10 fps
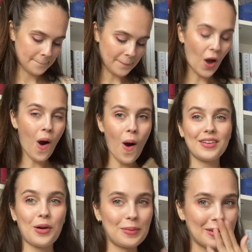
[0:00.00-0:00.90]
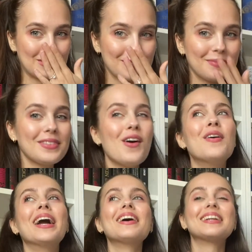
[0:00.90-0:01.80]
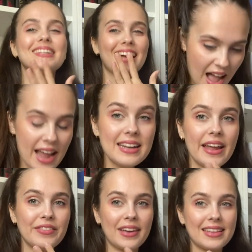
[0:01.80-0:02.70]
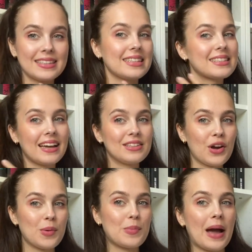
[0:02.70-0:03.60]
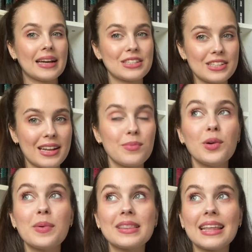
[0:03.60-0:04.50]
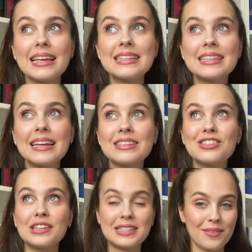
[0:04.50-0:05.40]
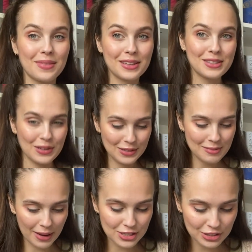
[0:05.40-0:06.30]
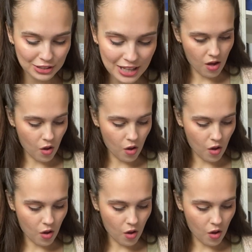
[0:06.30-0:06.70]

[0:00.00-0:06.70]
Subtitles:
Oh my god. Oh my god. I never get this excited to open packages anymore, but this is just something so special.